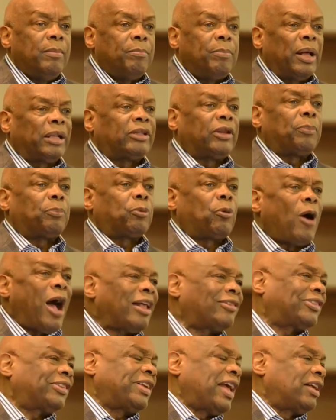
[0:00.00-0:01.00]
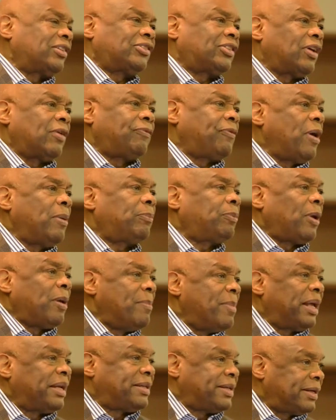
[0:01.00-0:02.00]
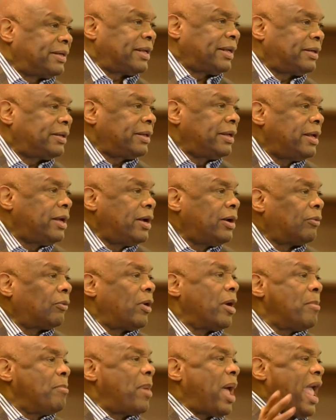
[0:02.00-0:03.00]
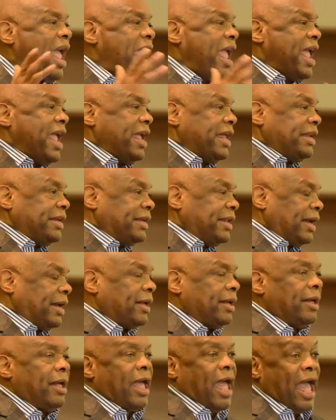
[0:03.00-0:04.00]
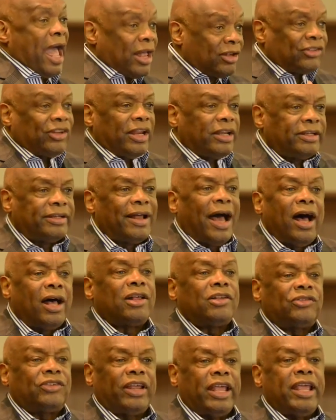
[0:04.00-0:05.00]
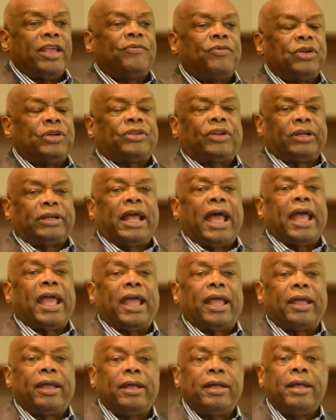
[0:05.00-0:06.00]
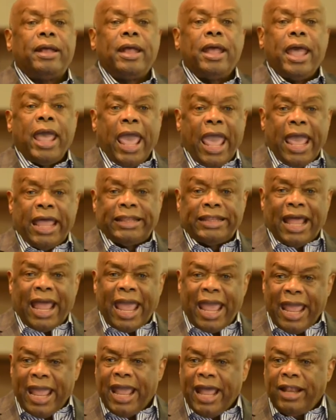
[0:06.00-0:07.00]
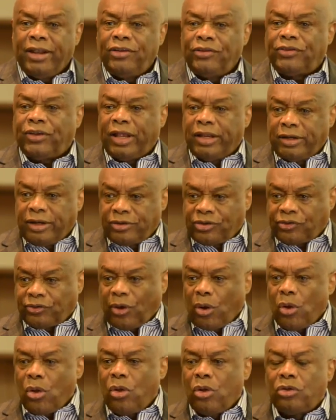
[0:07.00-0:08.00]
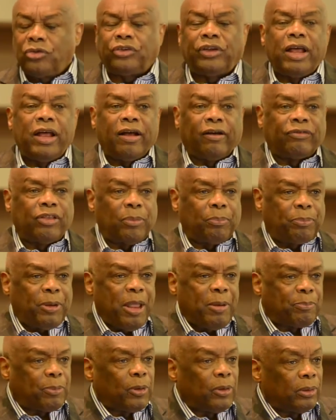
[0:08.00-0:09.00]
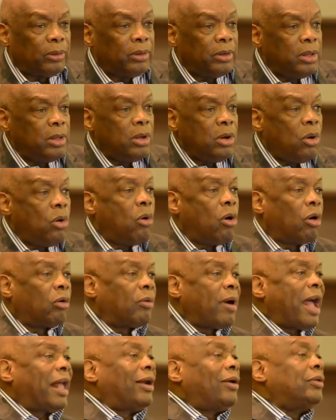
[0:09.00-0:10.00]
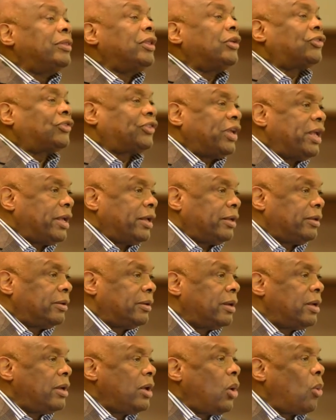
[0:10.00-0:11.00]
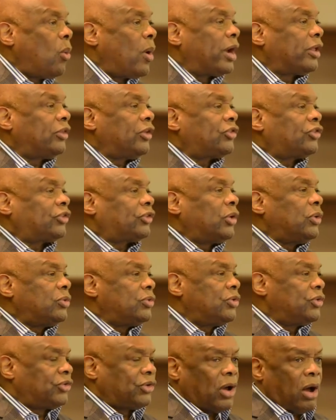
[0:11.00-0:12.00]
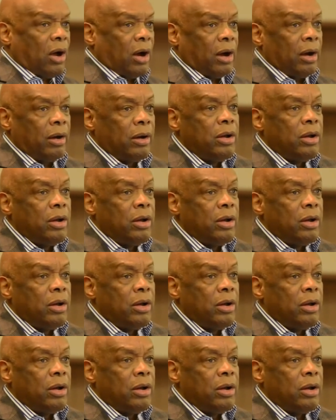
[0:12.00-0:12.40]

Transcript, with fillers: But the process of implementing it remained as it does even today in the hands and the souls of the people who are right on the scene where the students are,